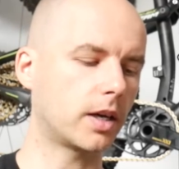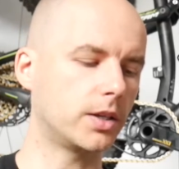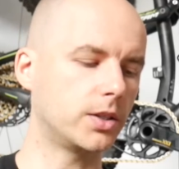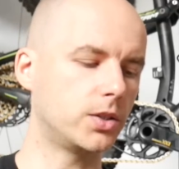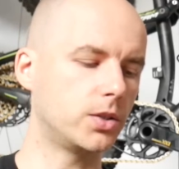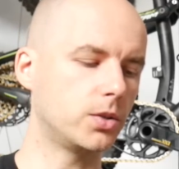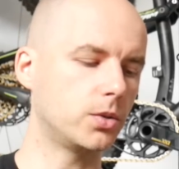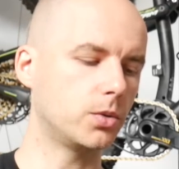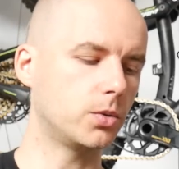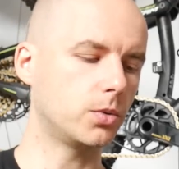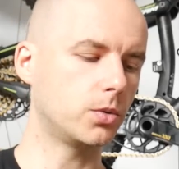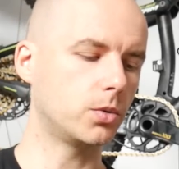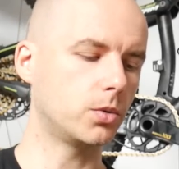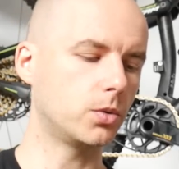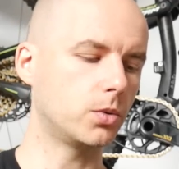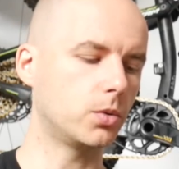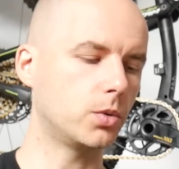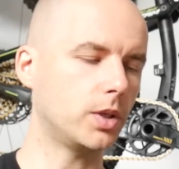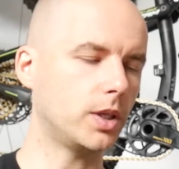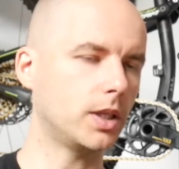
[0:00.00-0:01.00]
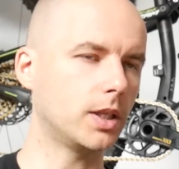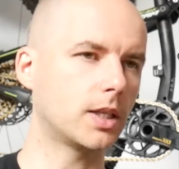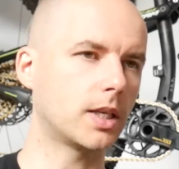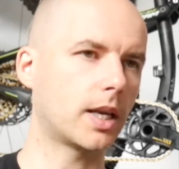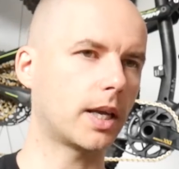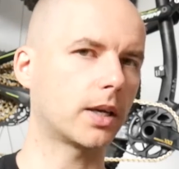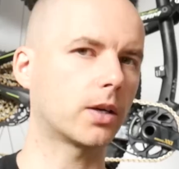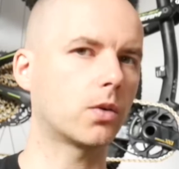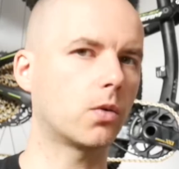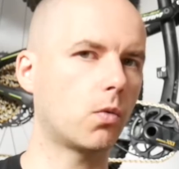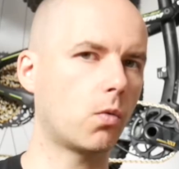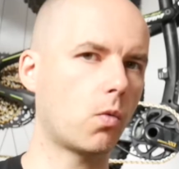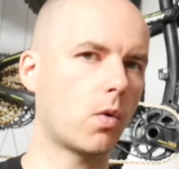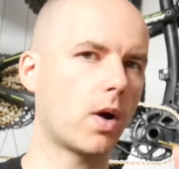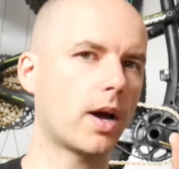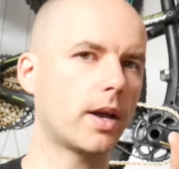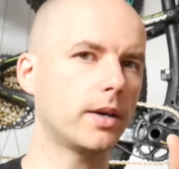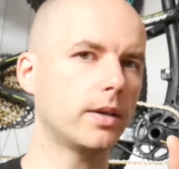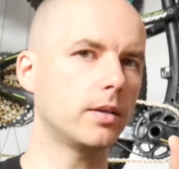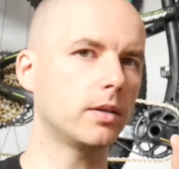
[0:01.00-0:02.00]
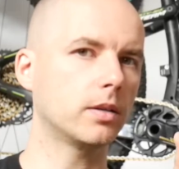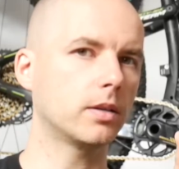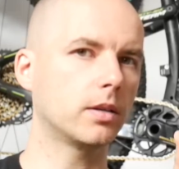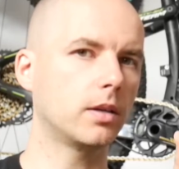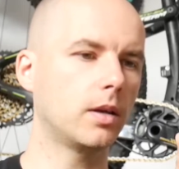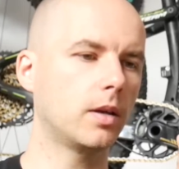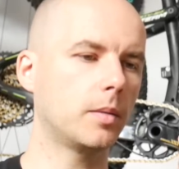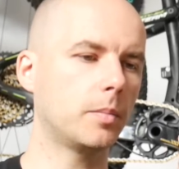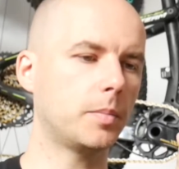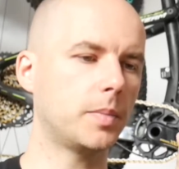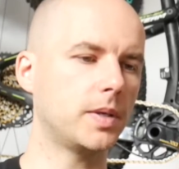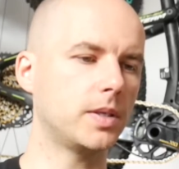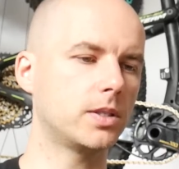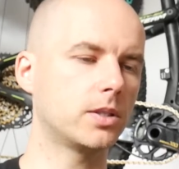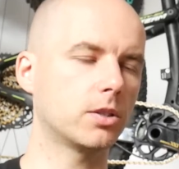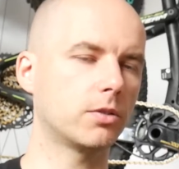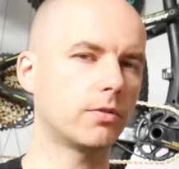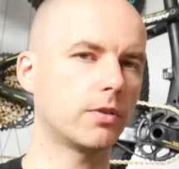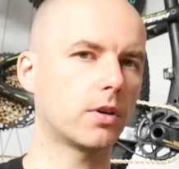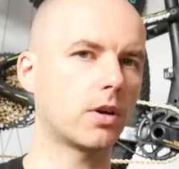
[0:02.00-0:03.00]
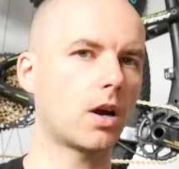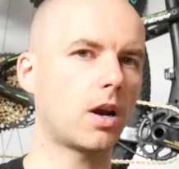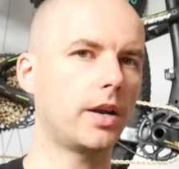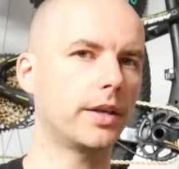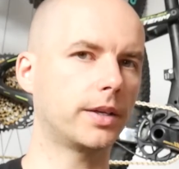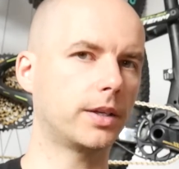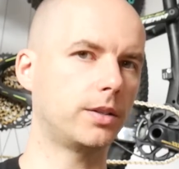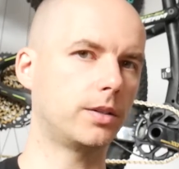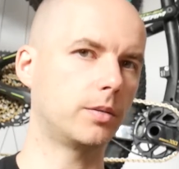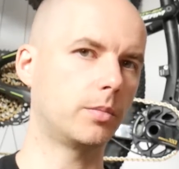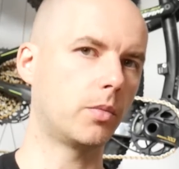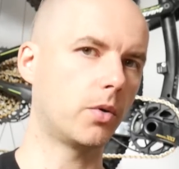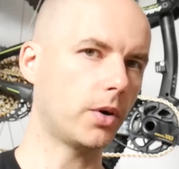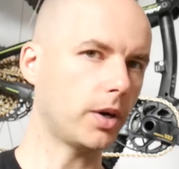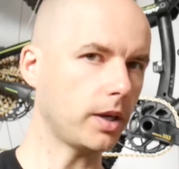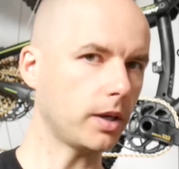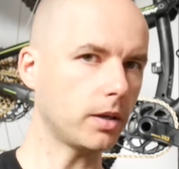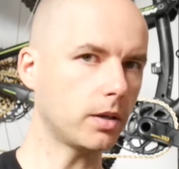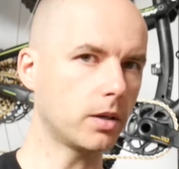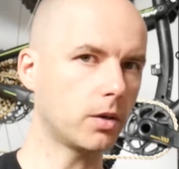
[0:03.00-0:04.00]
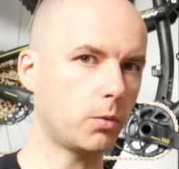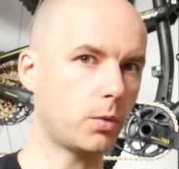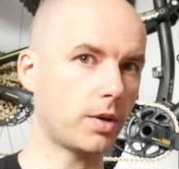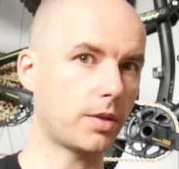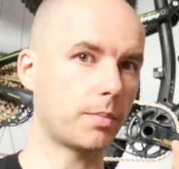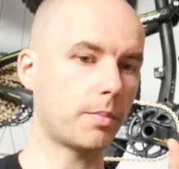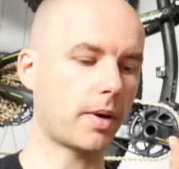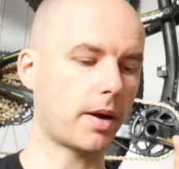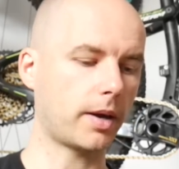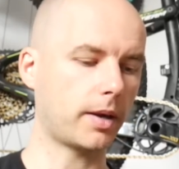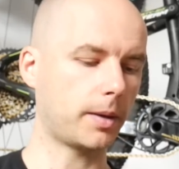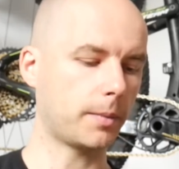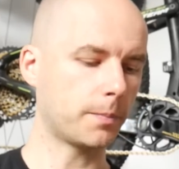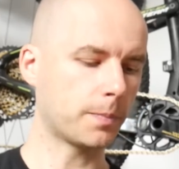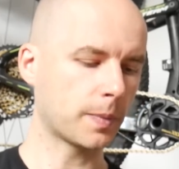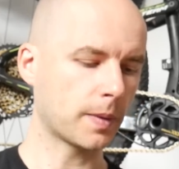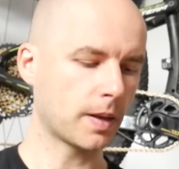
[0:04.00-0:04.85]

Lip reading: I do eat like 1 piece of a garlic in the morning with my